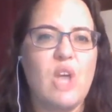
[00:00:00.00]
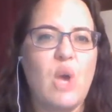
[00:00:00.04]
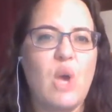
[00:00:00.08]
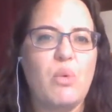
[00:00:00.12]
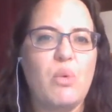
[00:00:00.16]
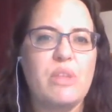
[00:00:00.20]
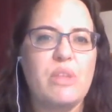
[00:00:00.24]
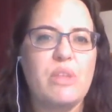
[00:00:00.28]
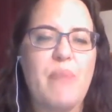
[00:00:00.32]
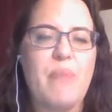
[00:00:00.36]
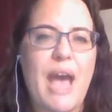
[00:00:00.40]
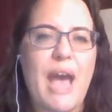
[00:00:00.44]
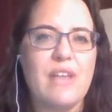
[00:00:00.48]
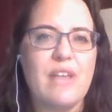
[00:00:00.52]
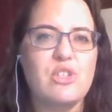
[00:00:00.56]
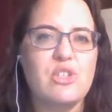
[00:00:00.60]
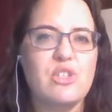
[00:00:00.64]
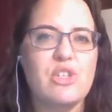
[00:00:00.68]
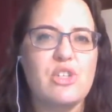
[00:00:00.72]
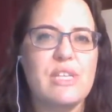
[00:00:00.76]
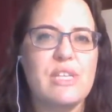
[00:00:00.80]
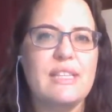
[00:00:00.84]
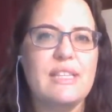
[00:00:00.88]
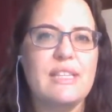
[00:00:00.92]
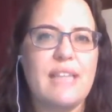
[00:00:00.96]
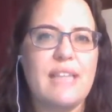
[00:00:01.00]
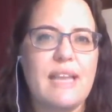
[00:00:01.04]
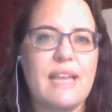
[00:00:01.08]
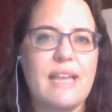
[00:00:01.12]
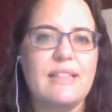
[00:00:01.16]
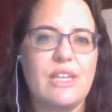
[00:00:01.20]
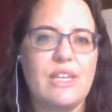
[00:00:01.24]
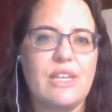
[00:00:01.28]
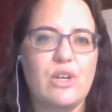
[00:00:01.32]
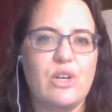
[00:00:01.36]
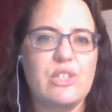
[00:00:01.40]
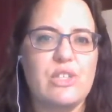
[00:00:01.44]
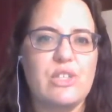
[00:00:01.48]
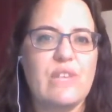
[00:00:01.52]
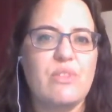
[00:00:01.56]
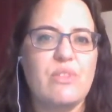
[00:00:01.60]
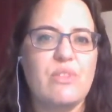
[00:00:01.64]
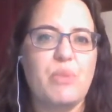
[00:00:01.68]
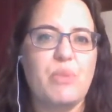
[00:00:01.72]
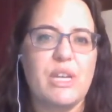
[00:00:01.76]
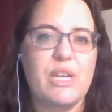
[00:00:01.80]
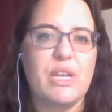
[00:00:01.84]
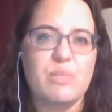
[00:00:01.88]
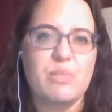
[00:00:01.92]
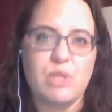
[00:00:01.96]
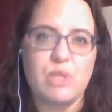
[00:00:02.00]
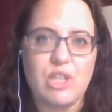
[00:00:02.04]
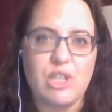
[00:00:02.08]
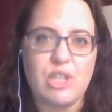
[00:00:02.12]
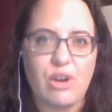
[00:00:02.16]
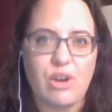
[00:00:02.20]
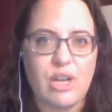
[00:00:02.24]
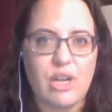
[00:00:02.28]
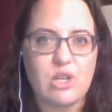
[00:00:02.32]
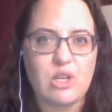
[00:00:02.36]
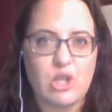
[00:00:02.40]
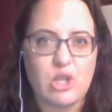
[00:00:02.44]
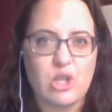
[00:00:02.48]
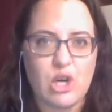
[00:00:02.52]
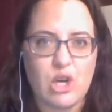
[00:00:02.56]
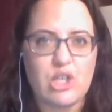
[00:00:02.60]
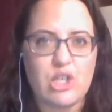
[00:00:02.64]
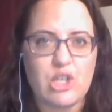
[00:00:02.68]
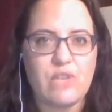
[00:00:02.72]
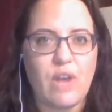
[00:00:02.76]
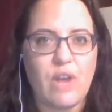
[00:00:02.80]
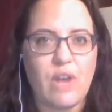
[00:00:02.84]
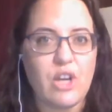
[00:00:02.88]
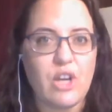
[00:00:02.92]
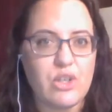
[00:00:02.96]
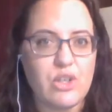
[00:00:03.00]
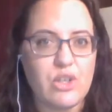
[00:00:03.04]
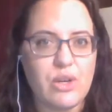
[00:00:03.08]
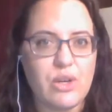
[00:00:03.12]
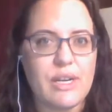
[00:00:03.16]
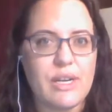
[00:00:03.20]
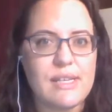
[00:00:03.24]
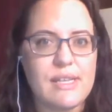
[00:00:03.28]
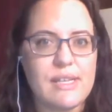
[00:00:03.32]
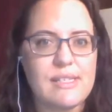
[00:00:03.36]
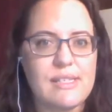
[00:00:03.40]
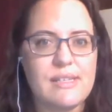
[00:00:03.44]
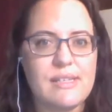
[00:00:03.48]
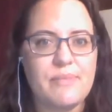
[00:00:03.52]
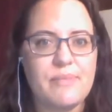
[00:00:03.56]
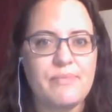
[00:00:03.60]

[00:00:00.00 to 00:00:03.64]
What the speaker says: with pastors and lay leaders of the Presbyterian Church of Honduras.